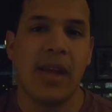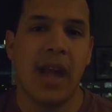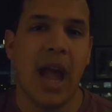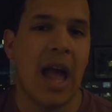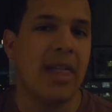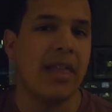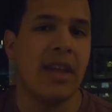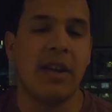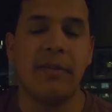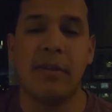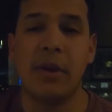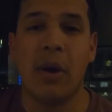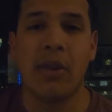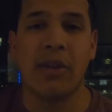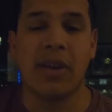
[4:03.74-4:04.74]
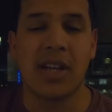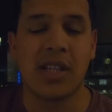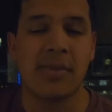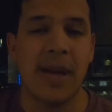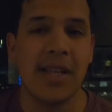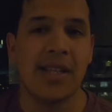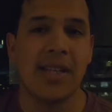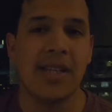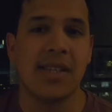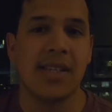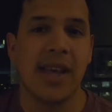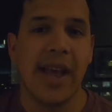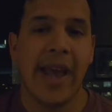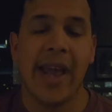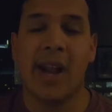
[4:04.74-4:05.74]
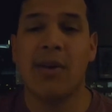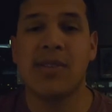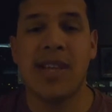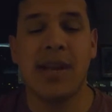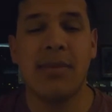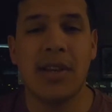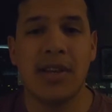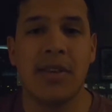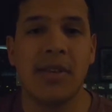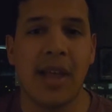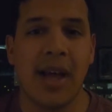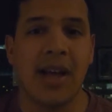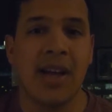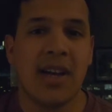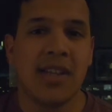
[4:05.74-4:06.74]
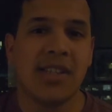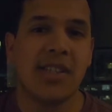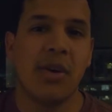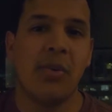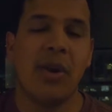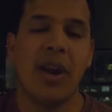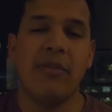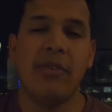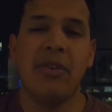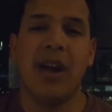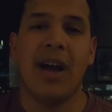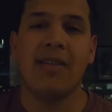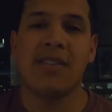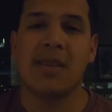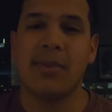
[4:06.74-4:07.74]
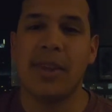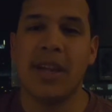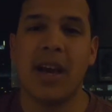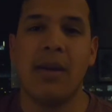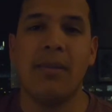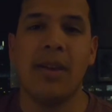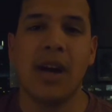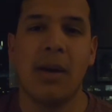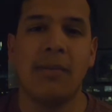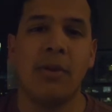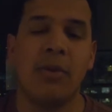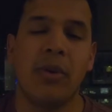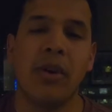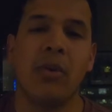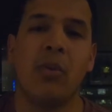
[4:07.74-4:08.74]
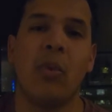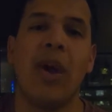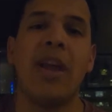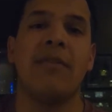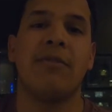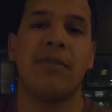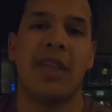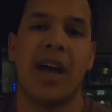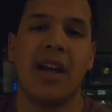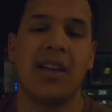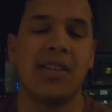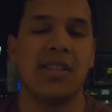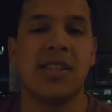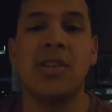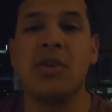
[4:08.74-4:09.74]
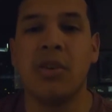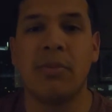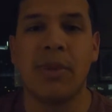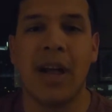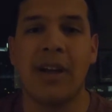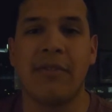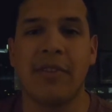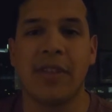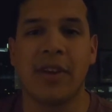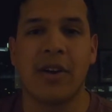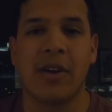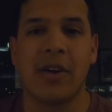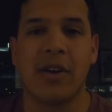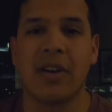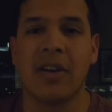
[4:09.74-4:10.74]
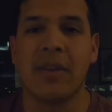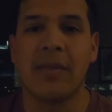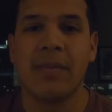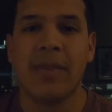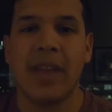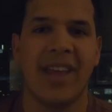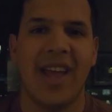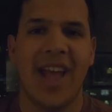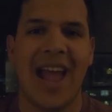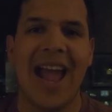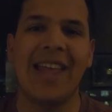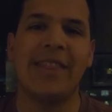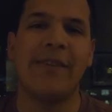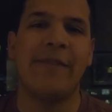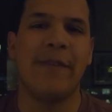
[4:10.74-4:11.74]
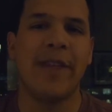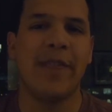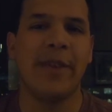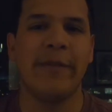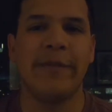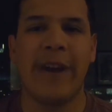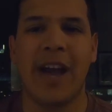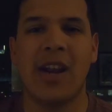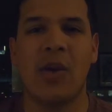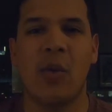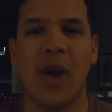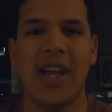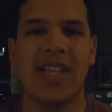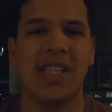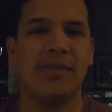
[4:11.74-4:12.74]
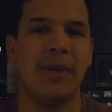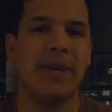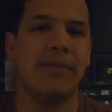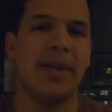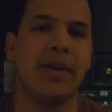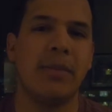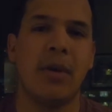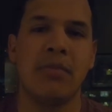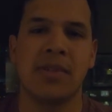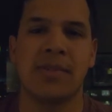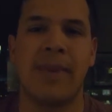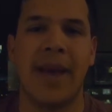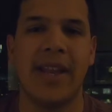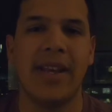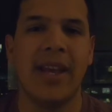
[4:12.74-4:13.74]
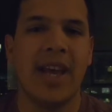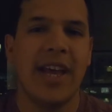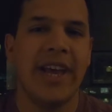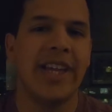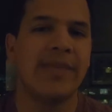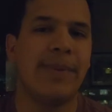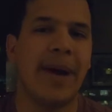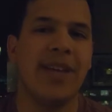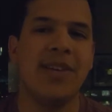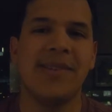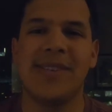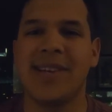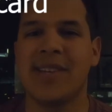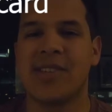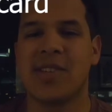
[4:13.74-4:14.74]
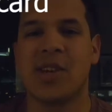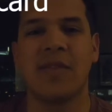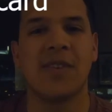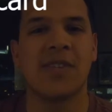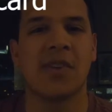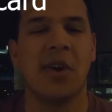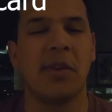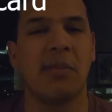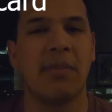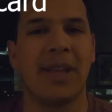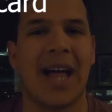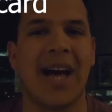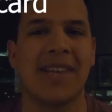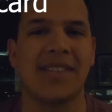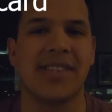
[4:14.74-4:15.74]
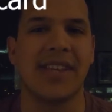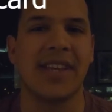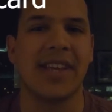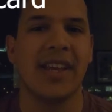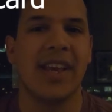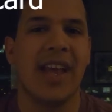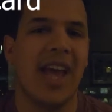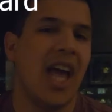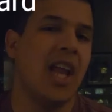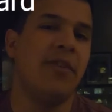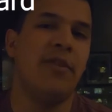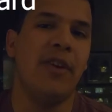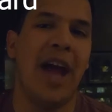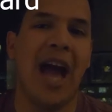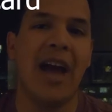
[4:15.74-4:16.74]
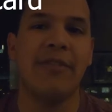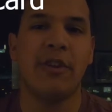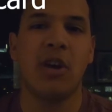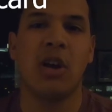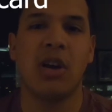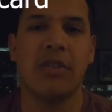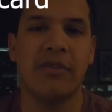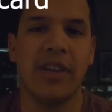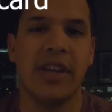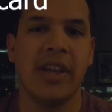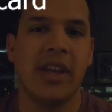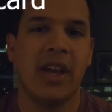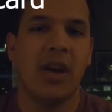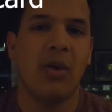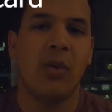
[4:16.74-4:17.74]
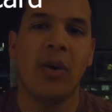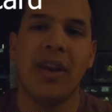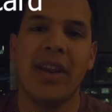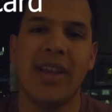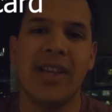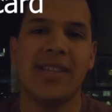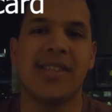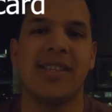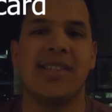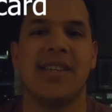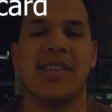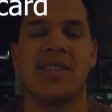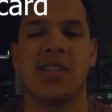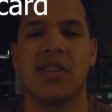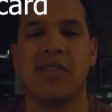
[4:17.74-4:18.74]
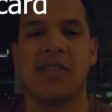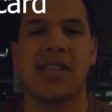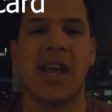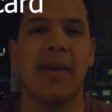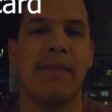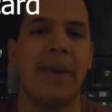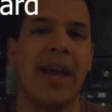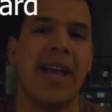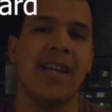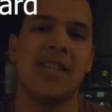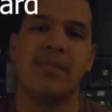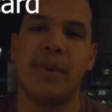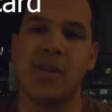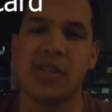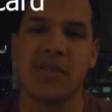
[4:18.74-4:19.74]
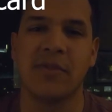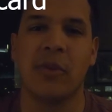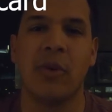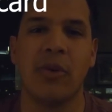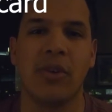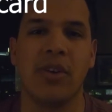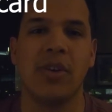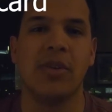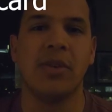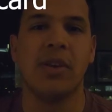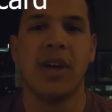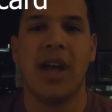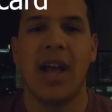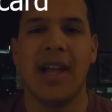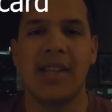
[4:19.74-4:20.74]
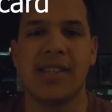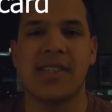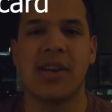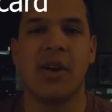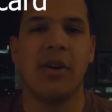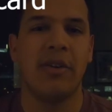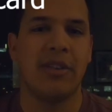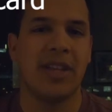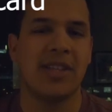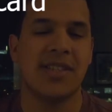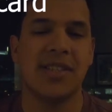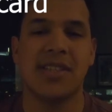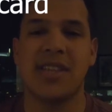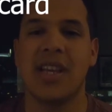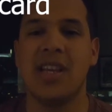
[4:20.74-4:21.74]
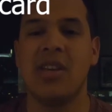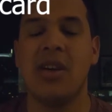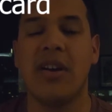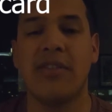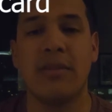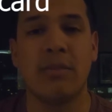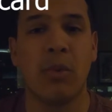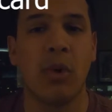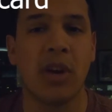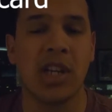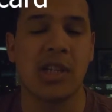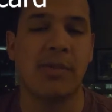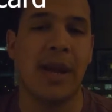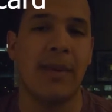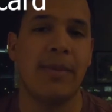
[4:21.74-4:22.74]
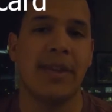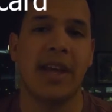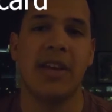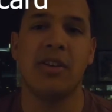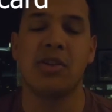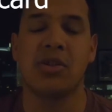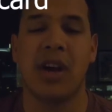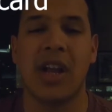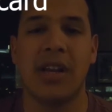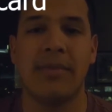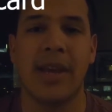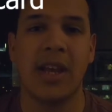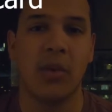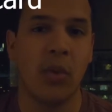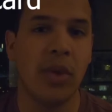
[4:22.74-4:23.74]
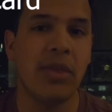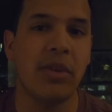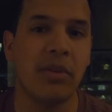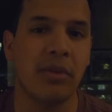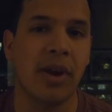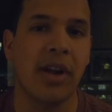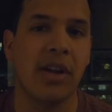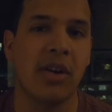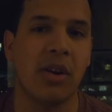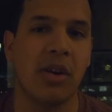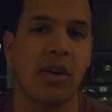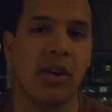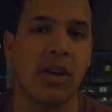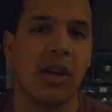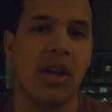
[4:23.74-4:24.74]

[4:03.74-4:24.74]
and then a few other expenses, and I was able to do that. So whenever you have something coming up, you want to wait for that to apply for the card. And the 5th and final way to meet minimum spend is by using a service called Plastic. And if you haven't heard of it, what it is this service that pays bills for you. And so let's just say you have a mortgage payment that you're trying to make with your credit card.